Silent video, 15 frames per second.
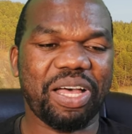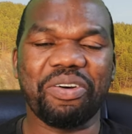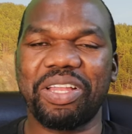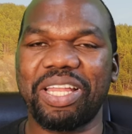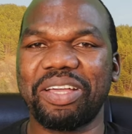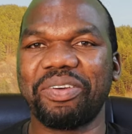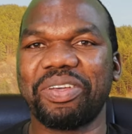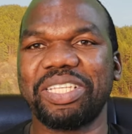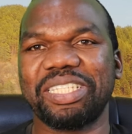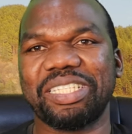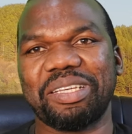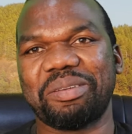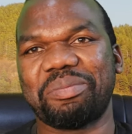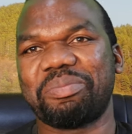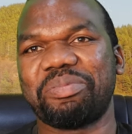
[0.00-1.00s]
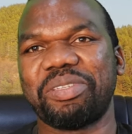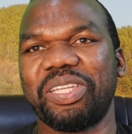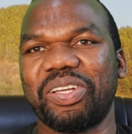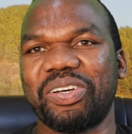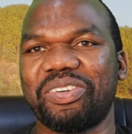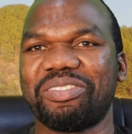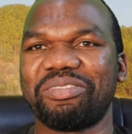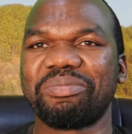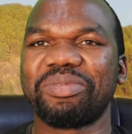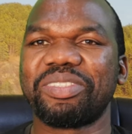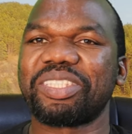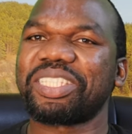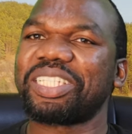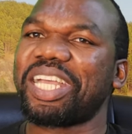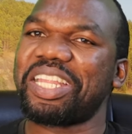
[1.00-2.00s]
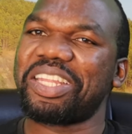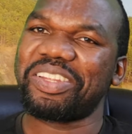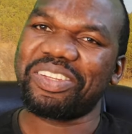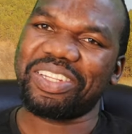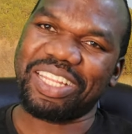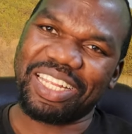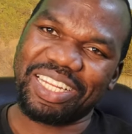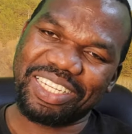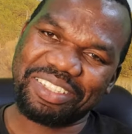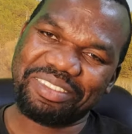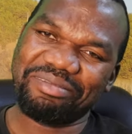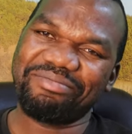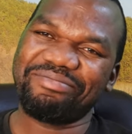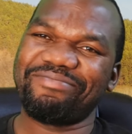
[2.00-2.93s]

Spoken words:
Our languages are not that